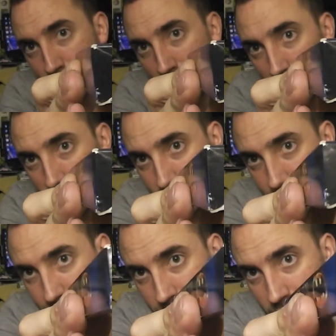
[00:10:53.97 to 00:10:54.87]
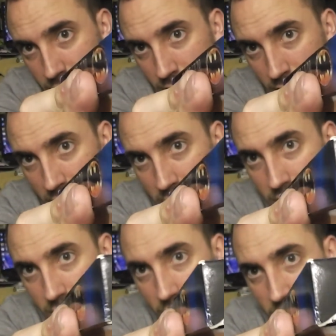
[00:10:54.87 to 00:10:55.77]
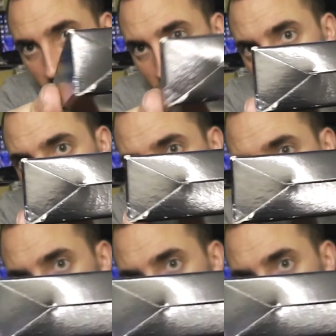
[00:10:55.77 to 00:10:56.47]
the bottom. It's got a tiny, just